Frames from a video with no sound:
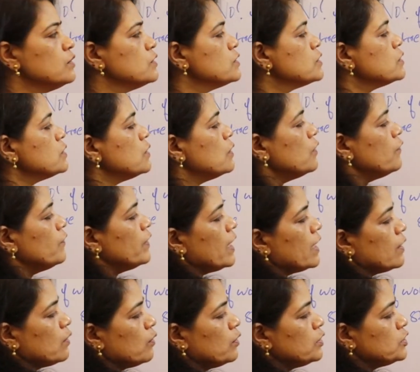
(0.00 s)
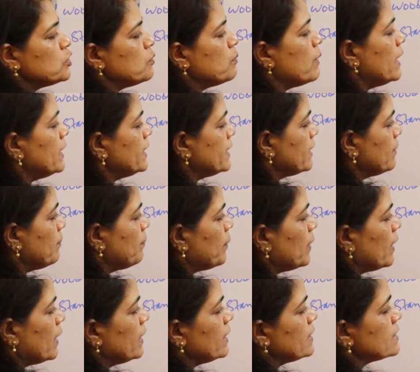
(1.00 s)
so we are going to
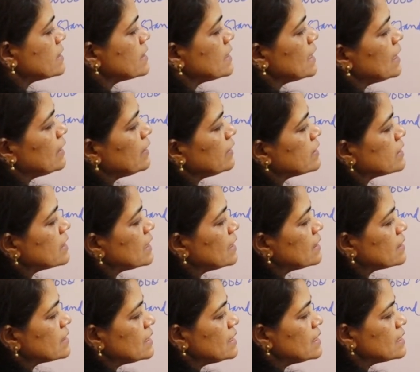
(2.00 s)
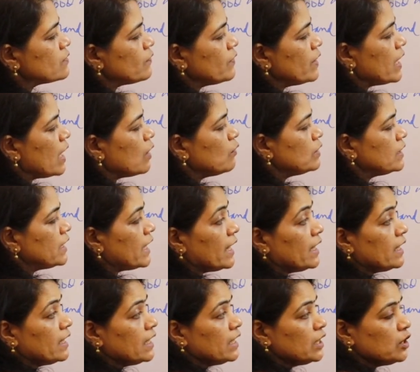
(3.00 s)
multiply, see since we have
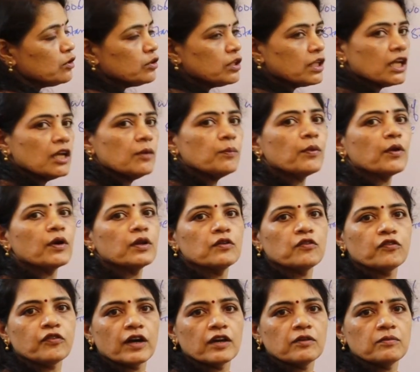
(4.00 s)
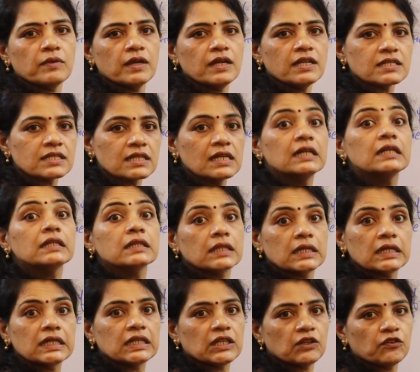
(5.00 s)
10 into 3.5 means
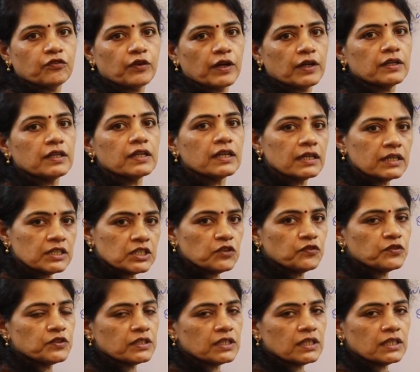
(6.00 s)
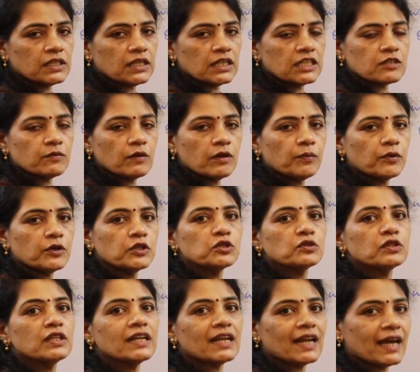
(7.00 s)
35, shift the decimal point to
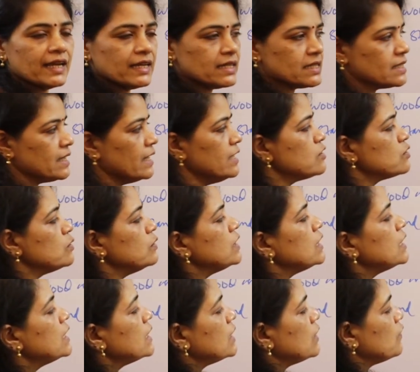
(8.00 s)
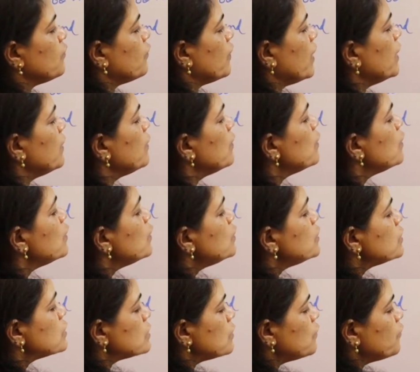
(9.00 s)
the right side, so 35,
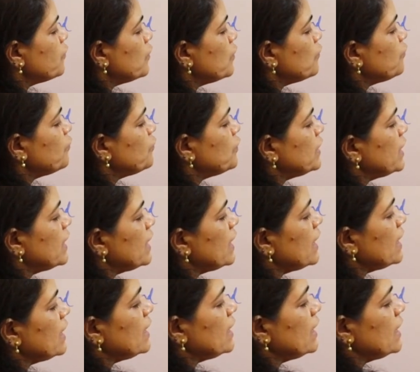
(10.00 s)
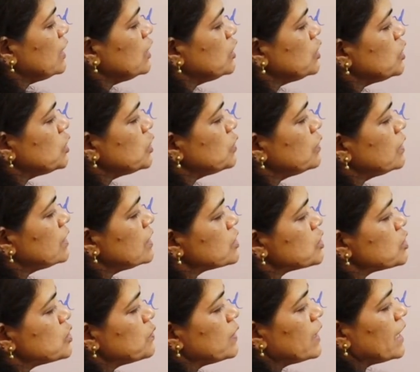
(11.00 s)
so 15 into this
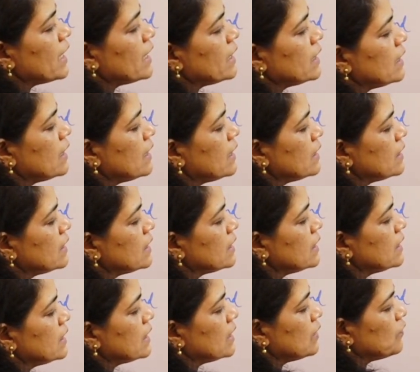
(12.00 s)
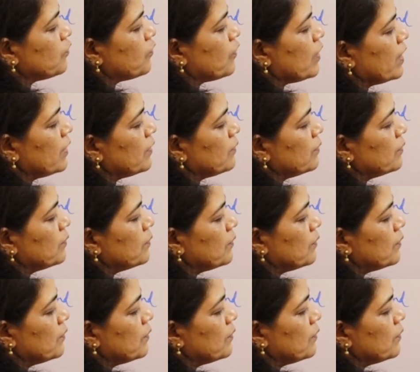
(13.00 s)
together 35